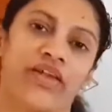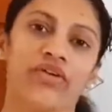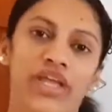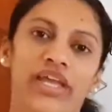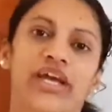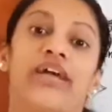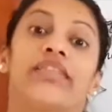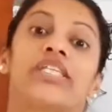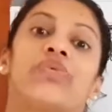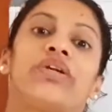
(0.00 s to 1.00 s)
Okay,
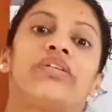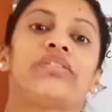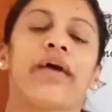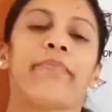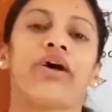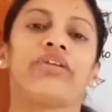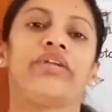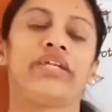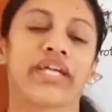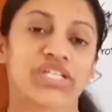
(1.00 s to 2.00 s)
that's what is about
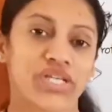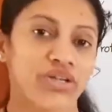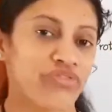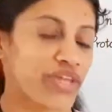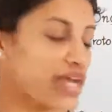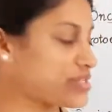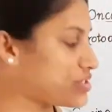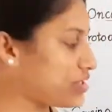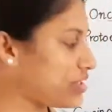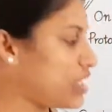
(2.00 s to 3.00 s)
the detection of
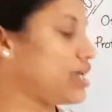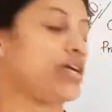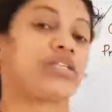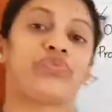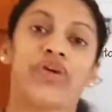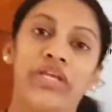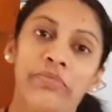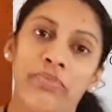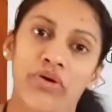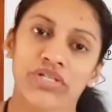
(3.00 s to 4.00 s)
cancer. It's
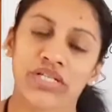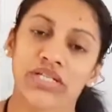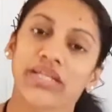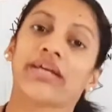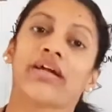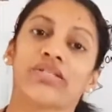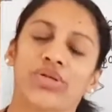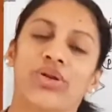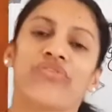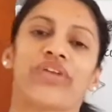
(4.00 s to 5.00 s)
very important in the
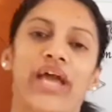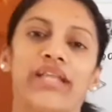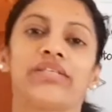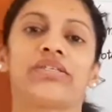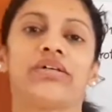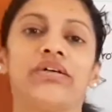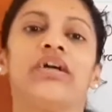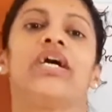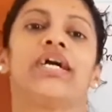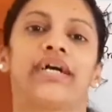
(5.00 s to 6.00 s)
control of cancer.
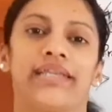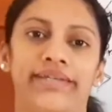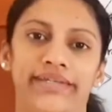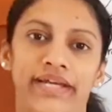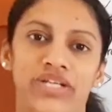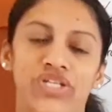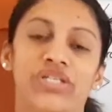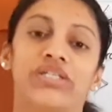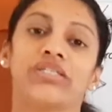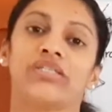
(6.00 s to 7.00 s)
Early
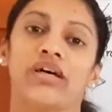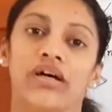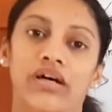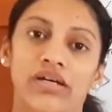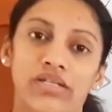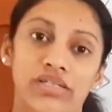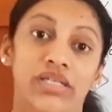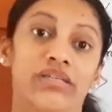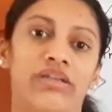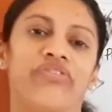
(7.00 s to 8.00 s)
detection is
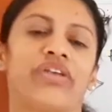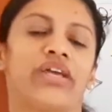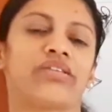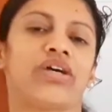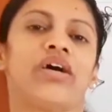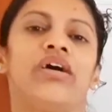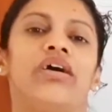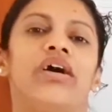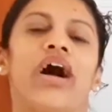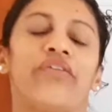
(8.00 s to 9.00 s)
significant,
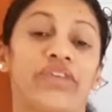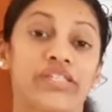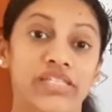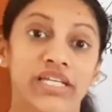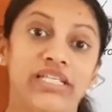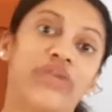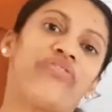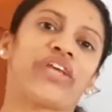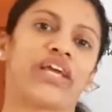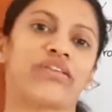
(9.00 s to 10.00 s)
having
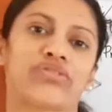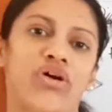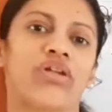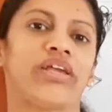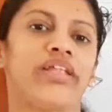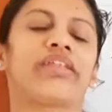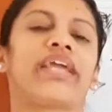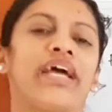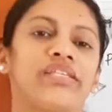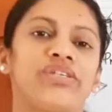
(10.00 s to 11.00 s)
significant role in
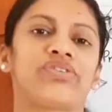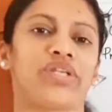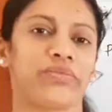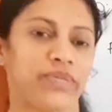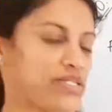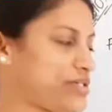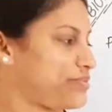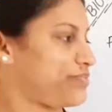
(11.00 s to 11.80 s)
cancer treatment.